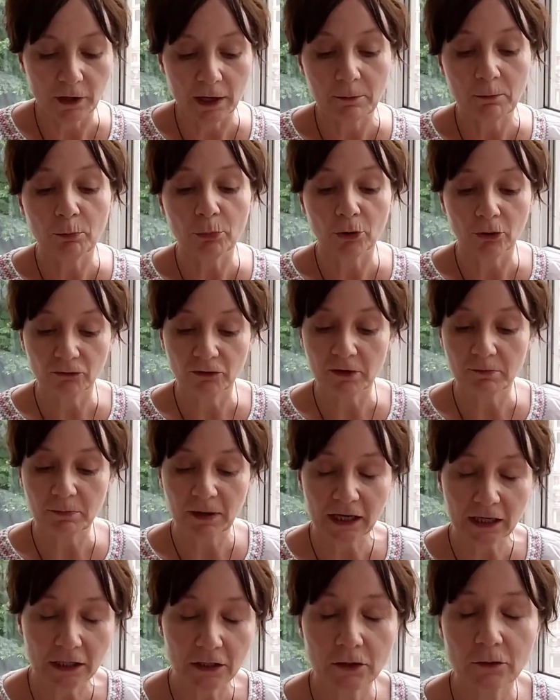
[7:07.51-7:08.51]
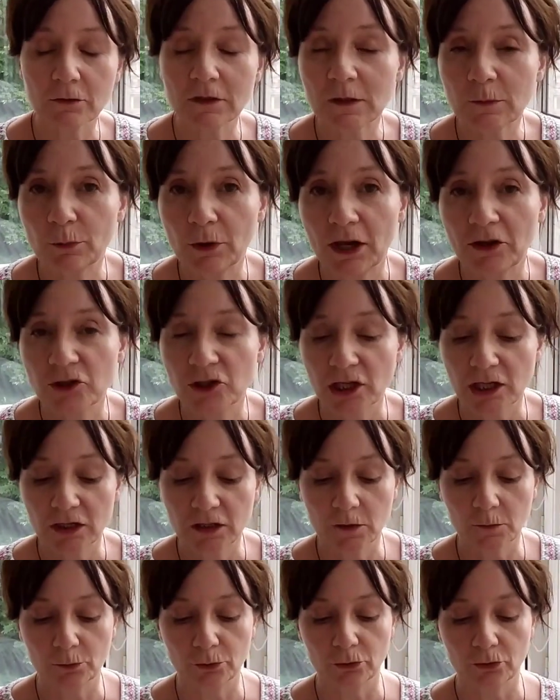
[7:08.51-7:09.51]
import it back into a spreadsheet
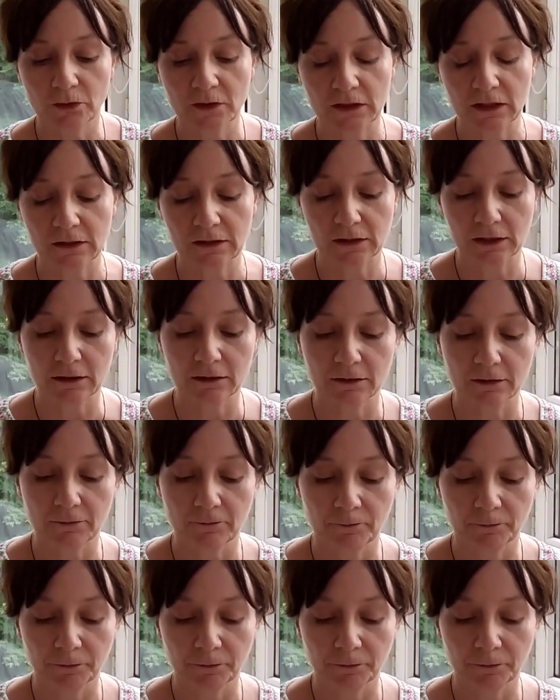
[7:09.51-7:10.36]
to process it.